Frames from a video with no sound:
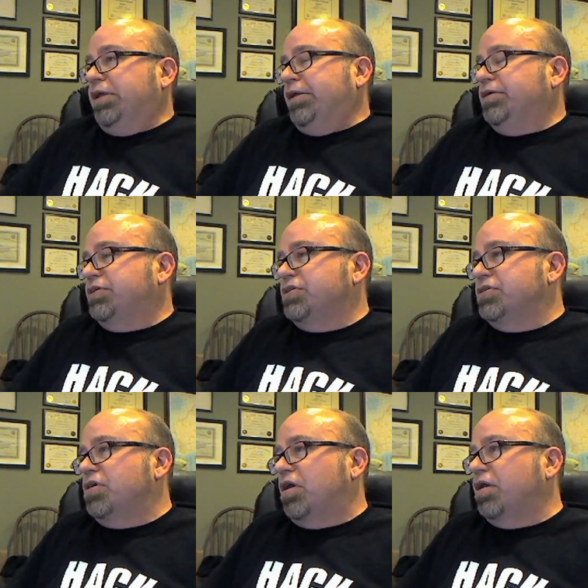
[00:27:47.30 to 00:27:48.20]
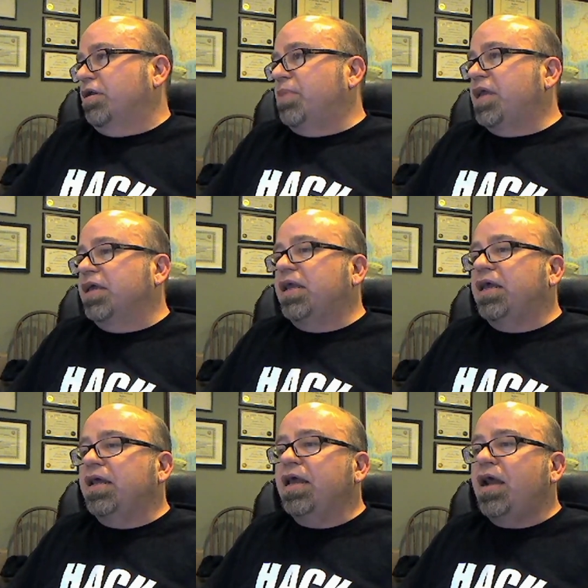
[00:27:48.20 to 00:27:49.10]
it's just not going to make it.
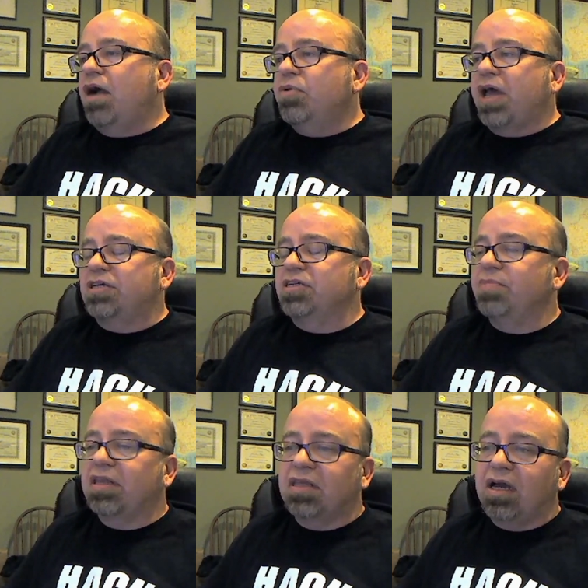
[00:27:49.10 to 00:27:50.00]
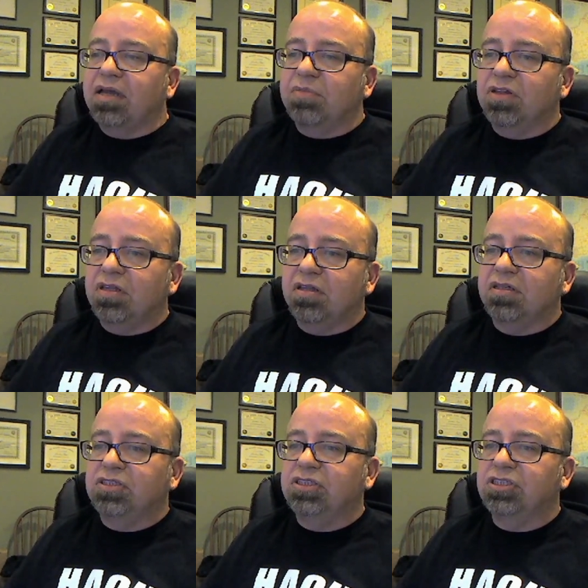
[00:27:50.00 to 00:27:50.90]
And and I would actually make the argument that
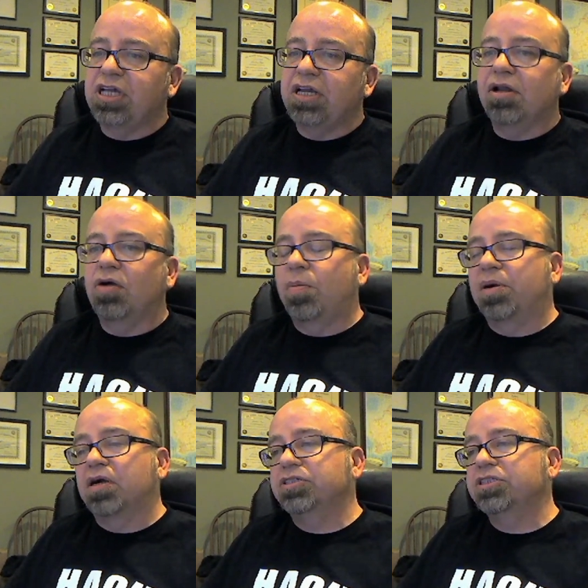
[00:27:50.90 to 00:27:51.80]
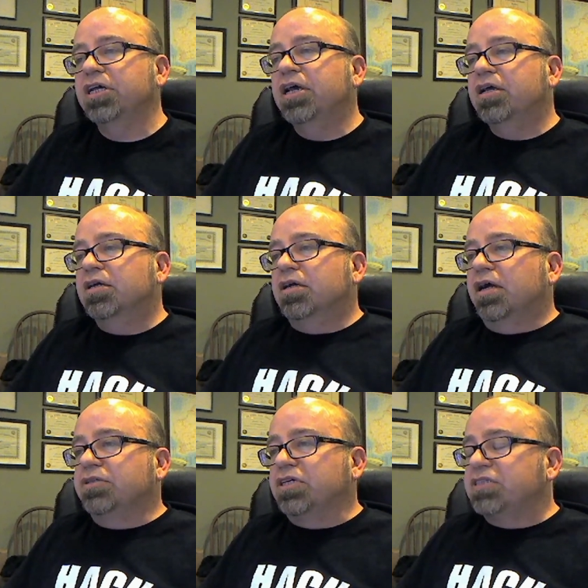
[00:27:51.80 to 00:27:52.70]
this just say no approach
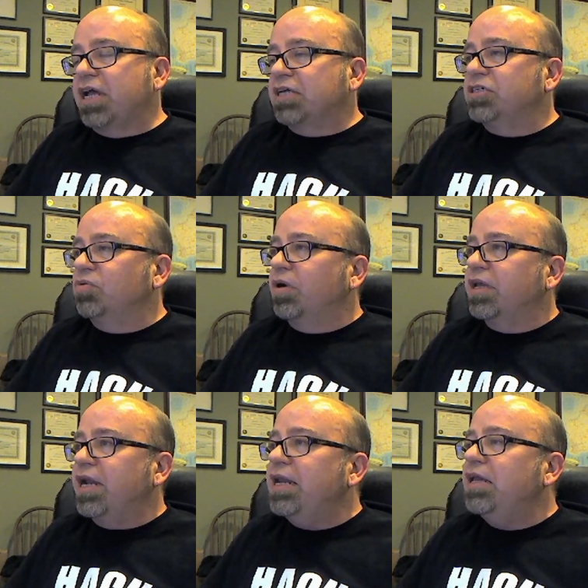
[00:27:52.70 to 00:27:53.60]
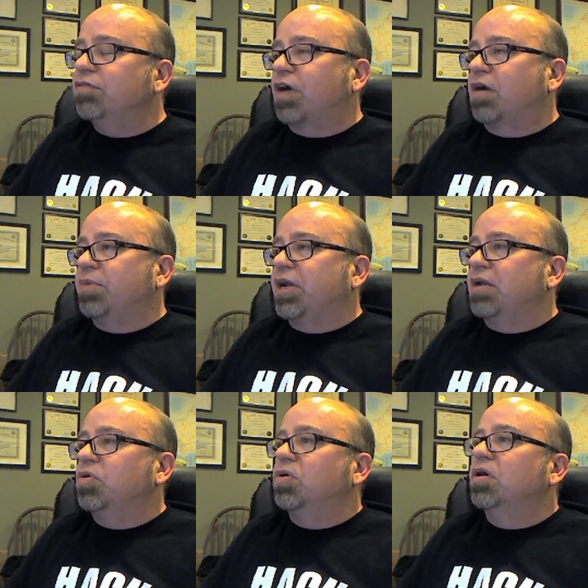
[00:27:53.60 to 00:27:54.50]
it doesn't actually work in any environment
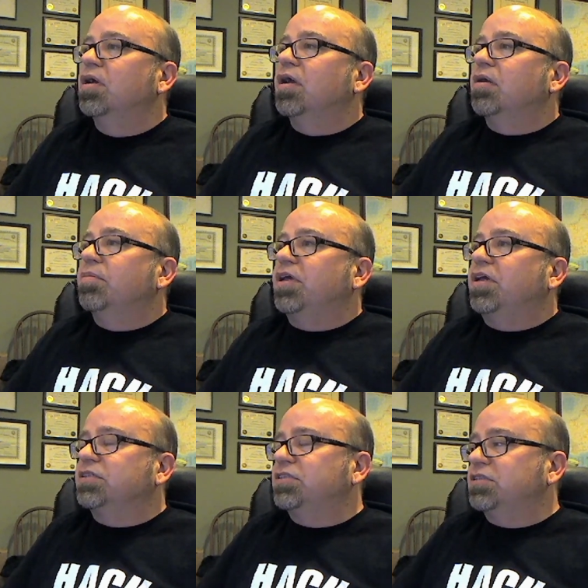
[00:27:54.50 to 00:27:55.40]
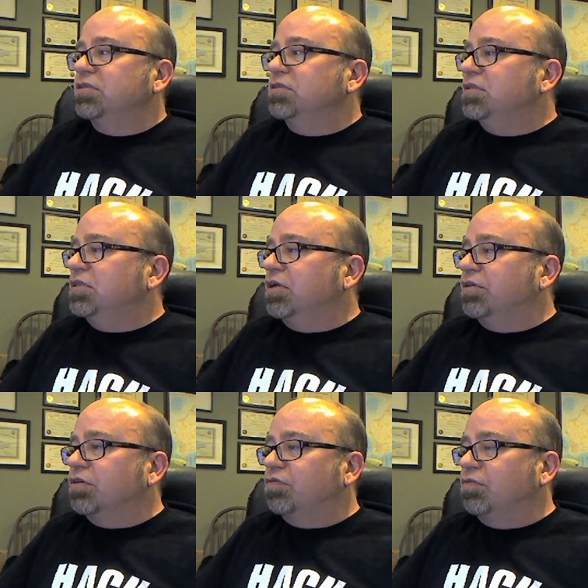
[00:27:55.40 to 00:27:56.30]
anymore. No, because you
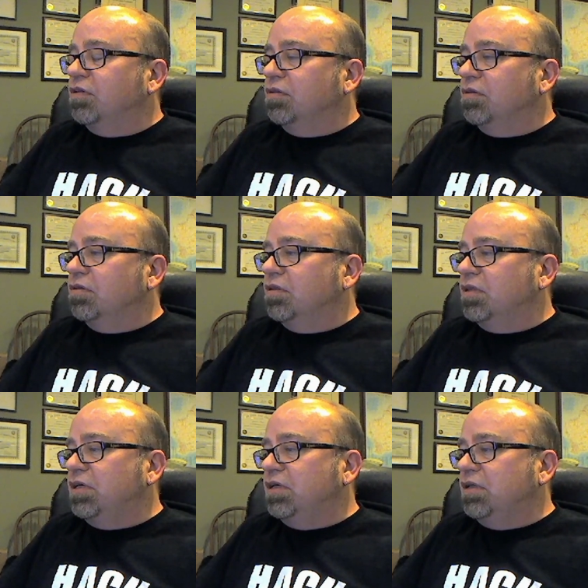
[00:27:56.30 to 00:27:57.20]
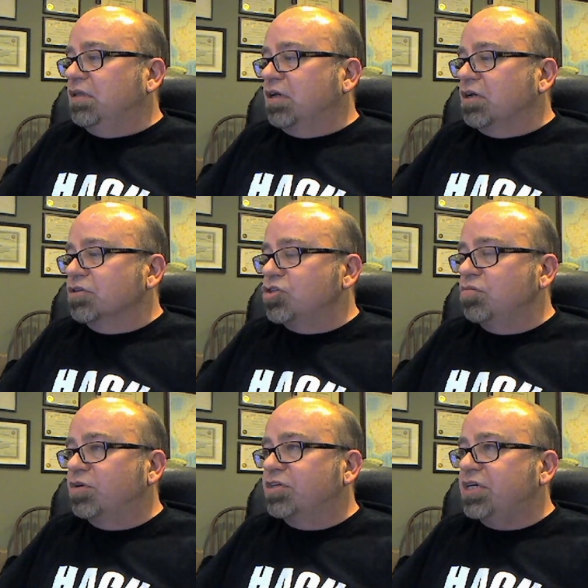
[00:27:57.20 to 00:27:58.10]
know the the
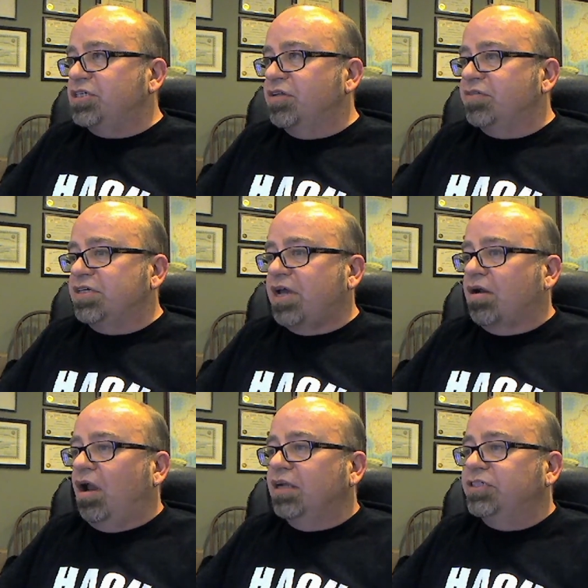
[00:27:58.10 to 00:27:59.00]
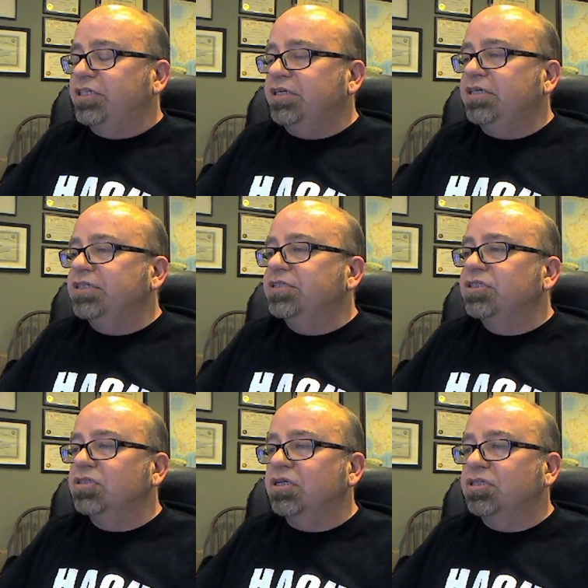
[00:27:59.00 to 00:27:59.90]
consumerization of the technology
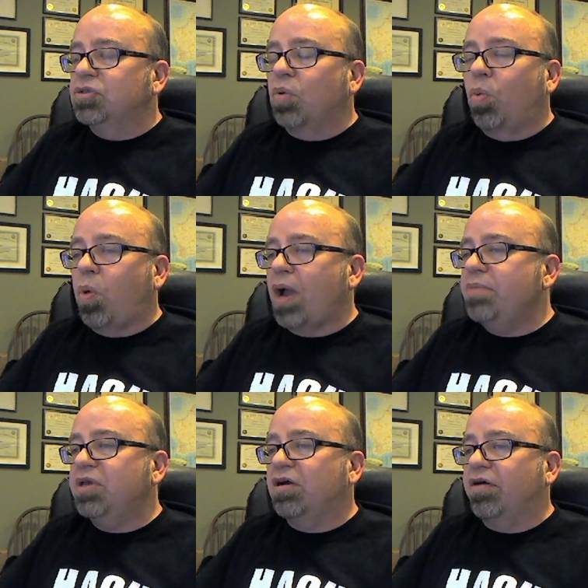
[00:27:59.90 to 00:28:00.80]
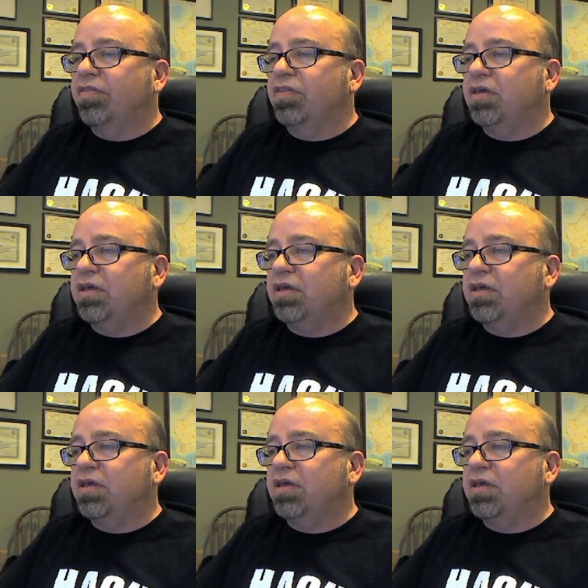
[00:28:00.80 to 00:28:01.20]
is is way beyond the